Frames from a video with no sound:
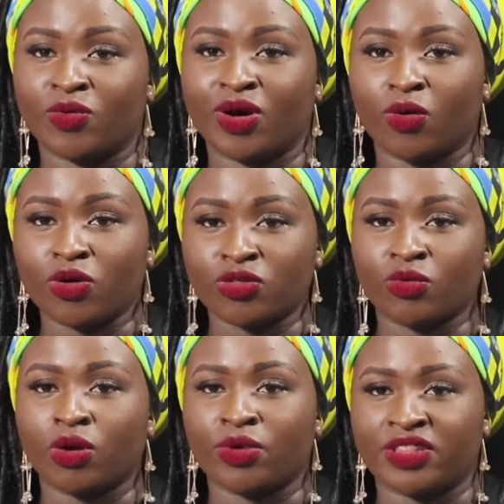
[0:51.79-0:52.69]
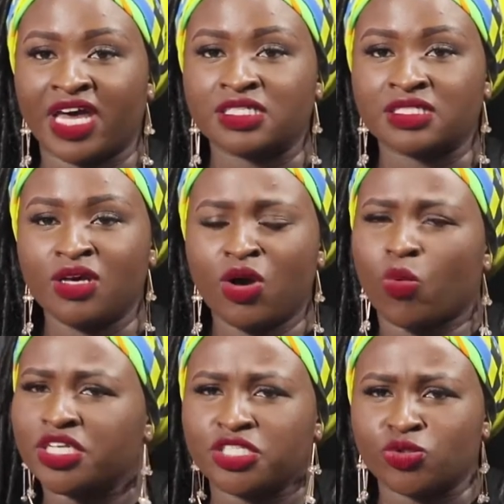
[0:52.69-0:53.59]
were with us.
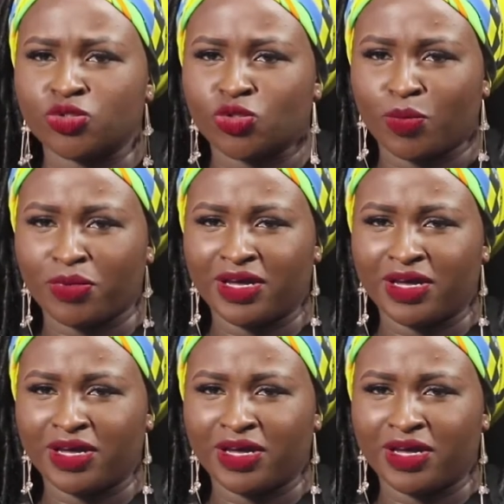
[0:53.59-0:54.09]
Why did you stop?